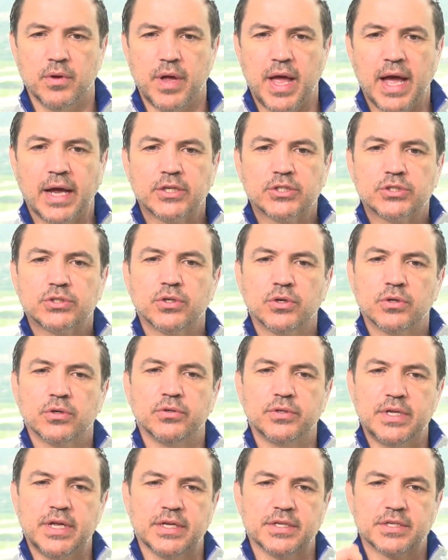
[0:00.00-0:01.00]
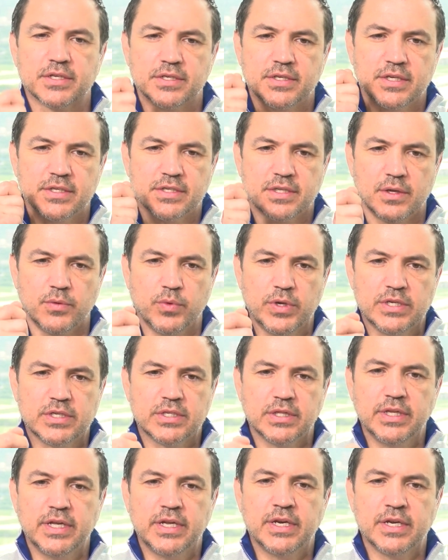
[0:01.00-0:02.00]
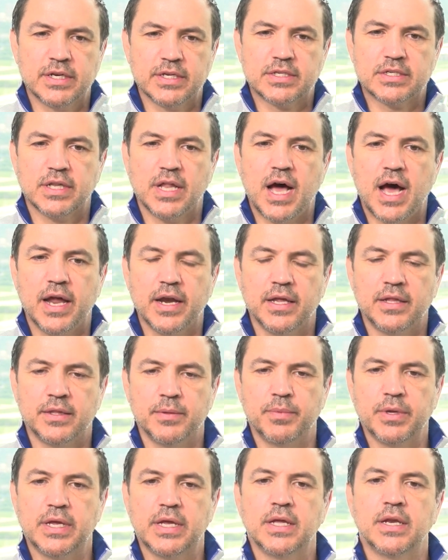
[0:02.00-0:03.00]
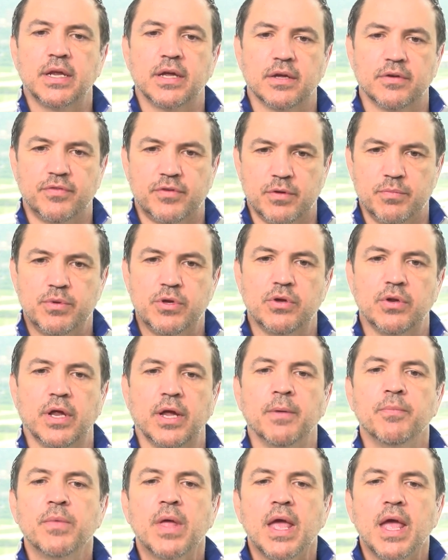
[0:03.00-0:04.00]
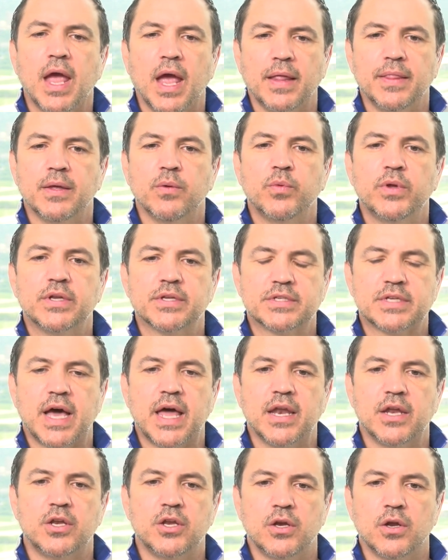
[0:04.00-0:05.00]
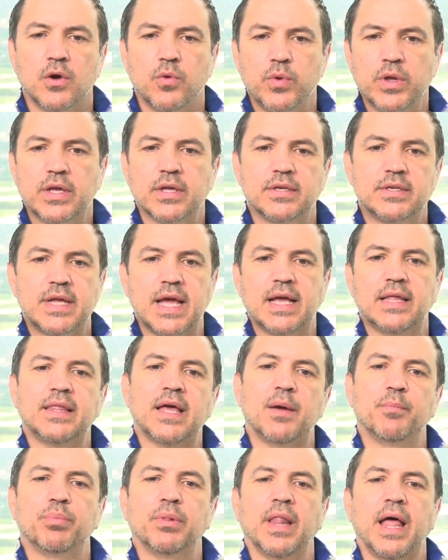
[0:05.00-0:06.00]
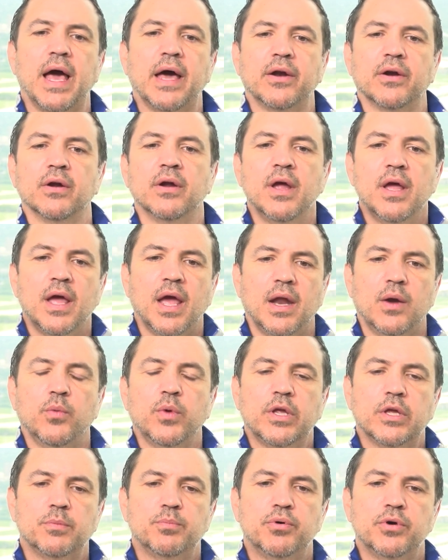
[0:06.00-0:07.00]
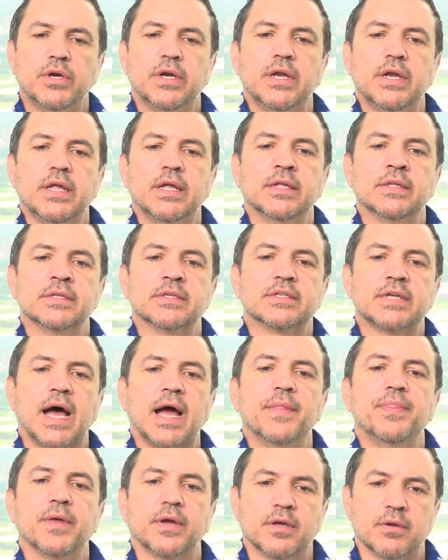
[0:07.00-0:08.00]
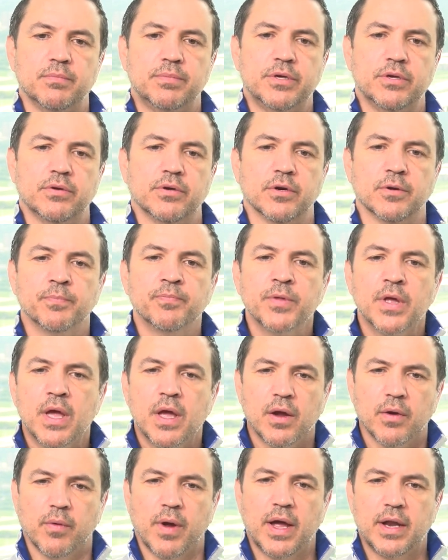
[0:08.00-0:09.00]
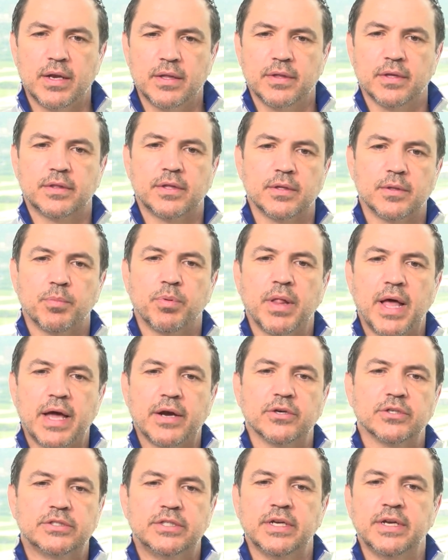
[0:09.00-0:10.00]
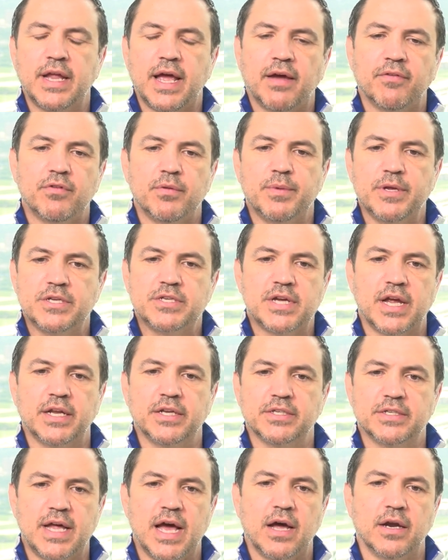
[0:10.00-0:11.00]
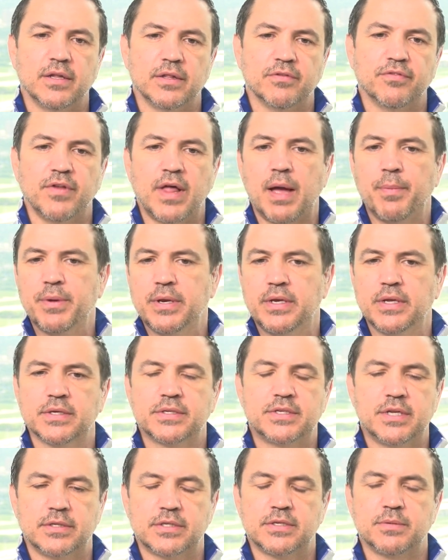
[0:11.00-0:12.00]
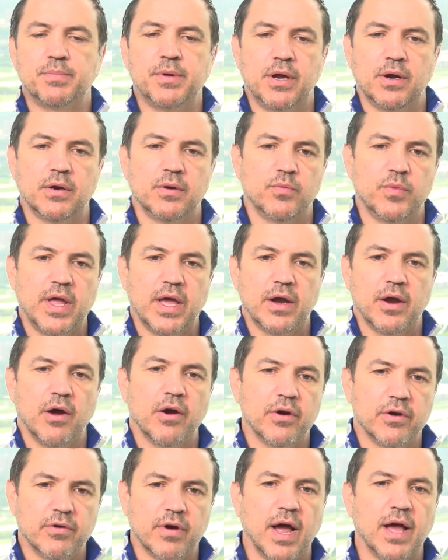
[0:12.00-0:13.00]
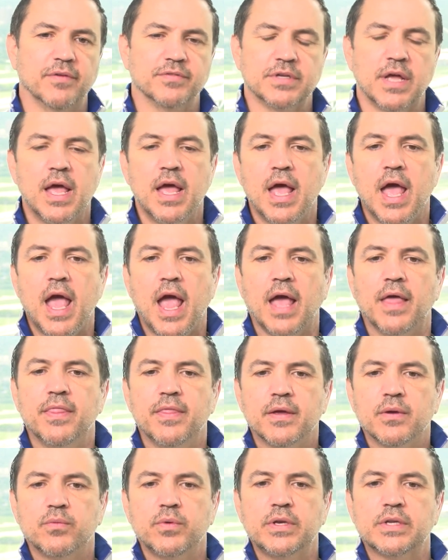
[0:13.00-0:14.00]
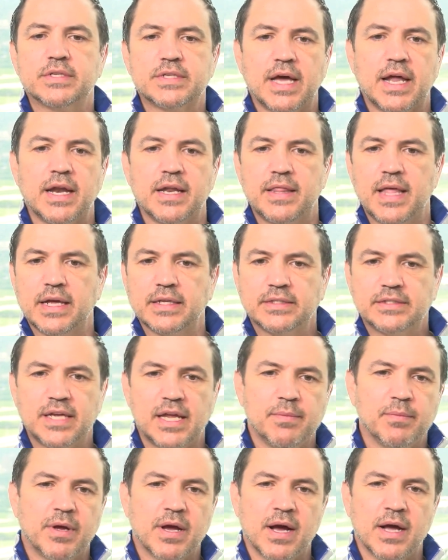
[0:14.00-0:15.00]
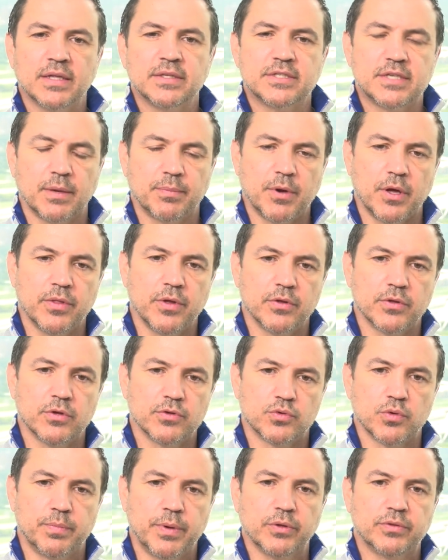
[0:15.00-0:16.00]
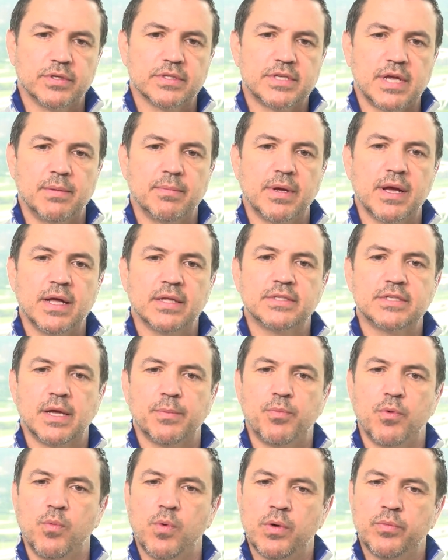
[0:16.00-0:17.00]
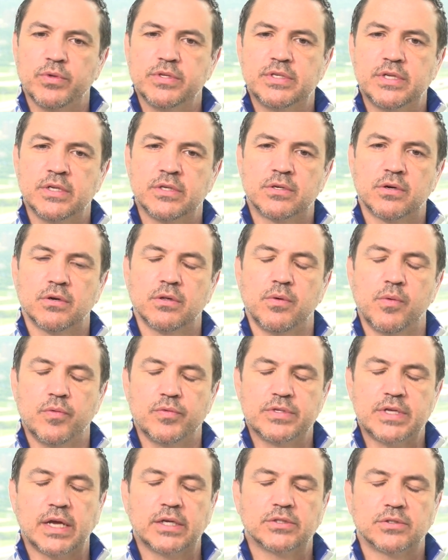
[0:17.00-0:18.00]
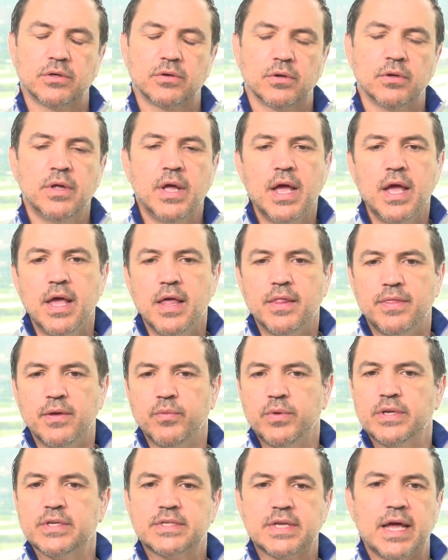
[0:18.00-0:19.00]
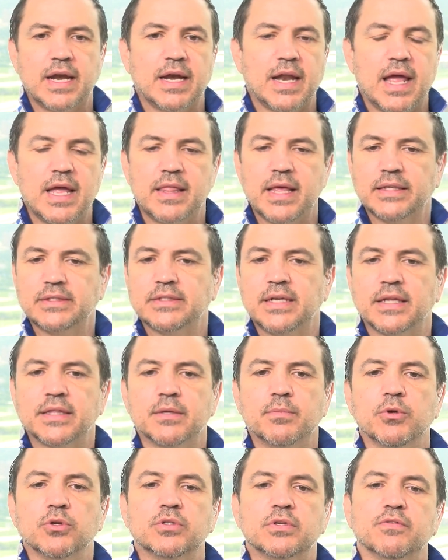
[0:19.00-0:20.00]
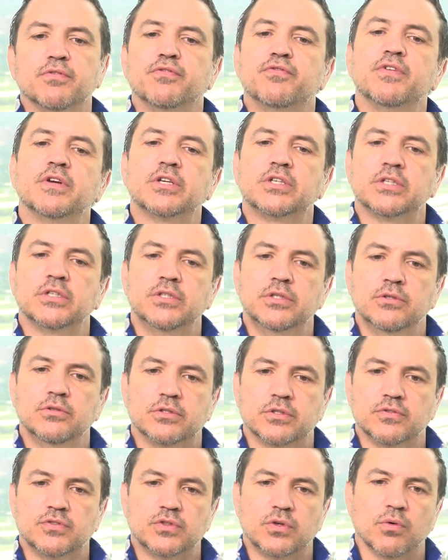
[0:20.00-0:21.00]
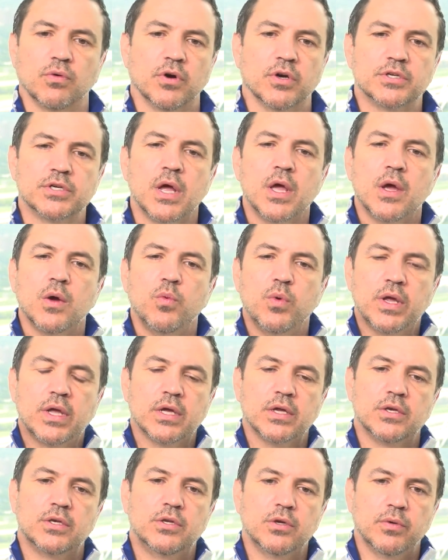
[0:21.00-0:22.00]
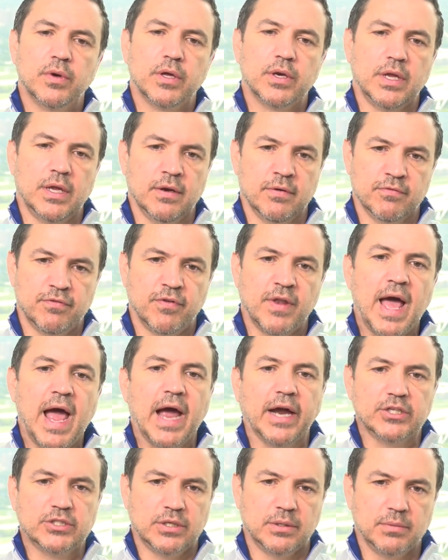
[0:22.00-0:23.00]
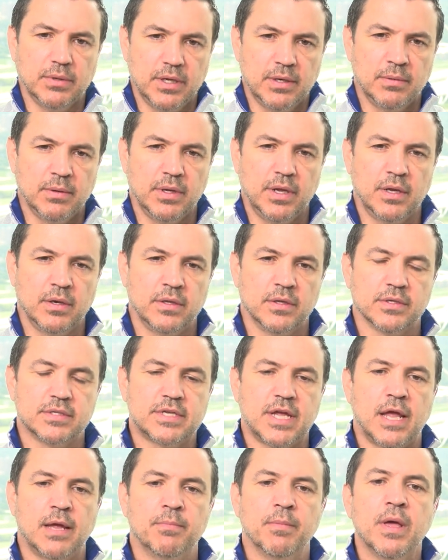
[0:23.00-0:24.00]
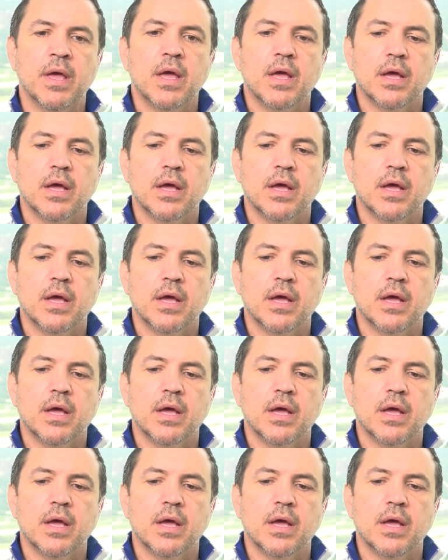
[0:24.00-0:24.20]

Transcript: external disks that we slid in a slot in the beginning of computing. And then we decided, we could take that platter and we could put it inside the computer, right? And that the platters didn't have to be changed out and the floppy disk disappeared and we had hard drives. And then we decided that same concept, although those were both the same concept, but one was internal and one was external, then we decided, hey, that's not the most efficient use of storage. We could do it in flash and in the same